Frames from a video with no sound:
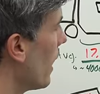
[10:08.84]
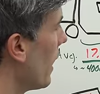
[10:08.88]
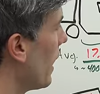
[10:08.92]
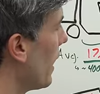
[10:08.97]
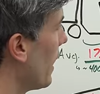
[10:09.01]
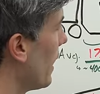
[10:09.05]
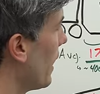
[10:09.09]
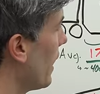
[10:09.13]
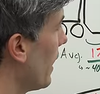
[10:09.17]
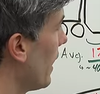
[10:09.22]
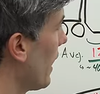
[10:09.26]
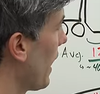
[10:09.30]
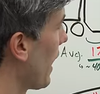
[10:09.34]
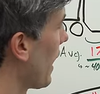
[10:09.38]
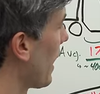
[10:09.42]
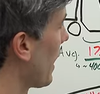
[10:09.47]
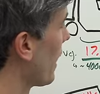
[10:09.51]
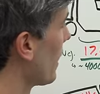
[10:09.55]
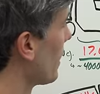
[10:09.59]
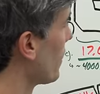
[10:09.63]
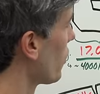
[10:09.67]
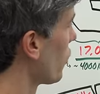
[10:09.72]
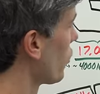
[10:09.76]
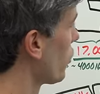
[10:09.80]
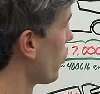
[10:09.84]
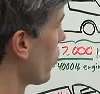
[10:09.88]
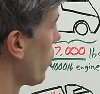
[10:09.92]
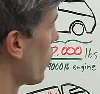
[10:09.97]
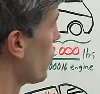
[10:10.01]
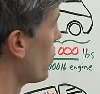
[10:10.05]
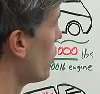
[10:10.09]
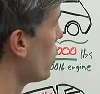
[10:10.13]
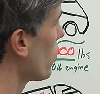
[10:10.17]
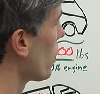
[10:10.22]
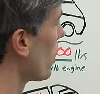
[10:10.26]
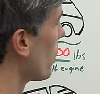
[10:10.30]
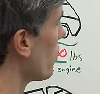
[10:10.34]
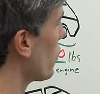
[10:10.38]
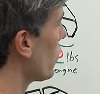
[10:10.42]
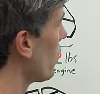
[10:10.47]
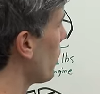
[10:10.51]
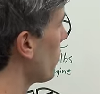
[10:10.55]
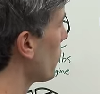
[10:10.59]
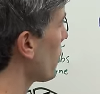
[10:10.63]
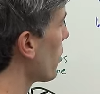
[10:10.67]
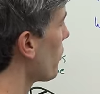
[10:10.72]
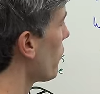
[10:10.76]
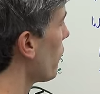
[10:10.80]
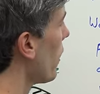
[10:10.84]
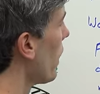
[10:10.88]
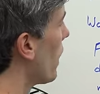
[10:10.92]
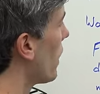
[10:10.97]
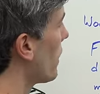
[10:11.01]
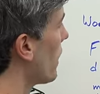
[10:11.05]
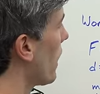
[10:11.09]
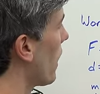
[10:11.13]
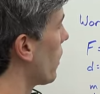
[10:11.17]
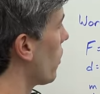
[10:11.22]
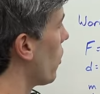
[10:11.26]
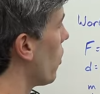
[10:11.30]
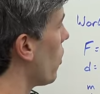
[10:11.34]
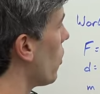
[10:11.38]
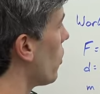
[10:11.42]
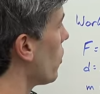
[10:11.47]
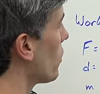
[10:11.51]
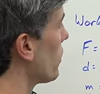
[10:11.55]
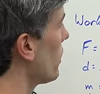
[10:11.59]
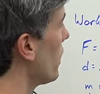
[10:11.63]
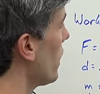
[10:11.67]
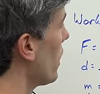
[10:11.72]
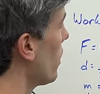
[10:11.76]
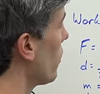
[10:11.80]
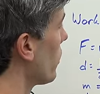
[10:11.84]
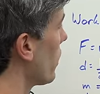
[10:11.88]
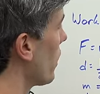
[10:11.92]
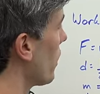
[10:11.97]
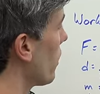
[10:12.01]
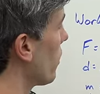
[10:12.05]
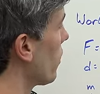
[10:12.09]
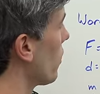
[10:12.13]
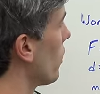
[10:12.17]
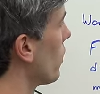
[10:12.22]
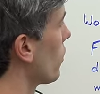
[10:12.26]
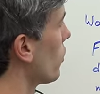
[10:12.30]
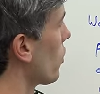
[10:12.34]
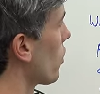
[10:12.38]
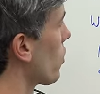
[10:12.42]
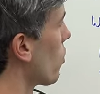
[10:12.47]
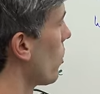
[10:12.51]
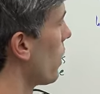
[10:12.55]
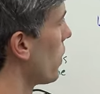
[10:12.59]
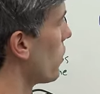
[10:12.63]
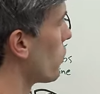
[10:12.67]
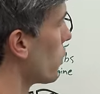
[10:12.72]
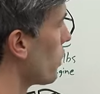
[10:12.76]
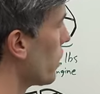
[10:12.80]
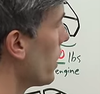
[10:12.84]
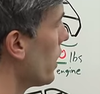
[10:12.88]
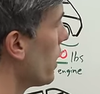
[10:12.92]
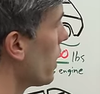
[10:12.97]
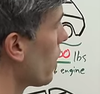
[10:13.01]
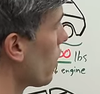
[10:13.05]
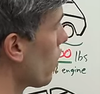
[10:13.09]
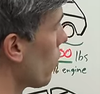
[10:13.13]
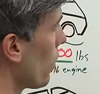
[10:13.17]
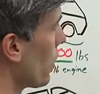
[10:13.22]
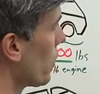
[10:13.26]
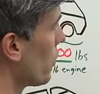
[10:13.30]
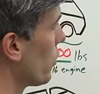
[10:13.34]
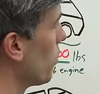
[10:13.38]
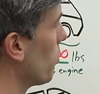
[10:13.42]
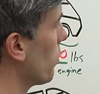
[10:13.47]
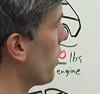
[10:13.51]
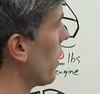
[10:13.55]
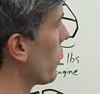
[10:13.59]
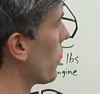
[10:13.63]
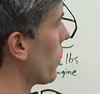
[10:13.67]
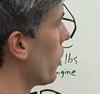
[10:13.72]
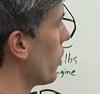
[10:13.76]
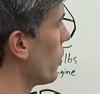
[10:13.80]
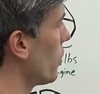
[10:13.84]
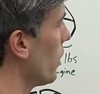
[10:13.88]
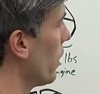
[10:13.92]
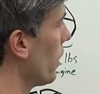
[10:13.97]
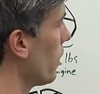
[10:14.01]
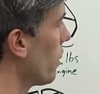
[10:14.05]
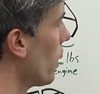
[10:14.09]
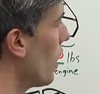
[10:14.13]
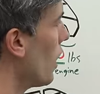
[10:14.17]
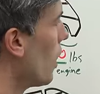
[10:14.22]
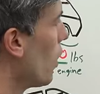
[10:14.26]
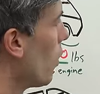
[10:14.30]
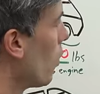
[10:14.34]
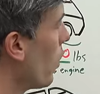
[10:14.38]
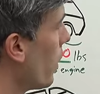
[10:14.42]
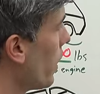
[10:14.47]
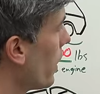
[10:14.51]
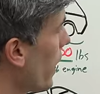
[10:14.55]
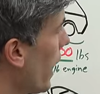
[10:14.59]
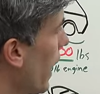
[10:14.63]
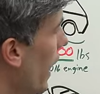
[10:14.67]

Uh, and so you can simplify that all down into this equation here. Once you plug those in, 1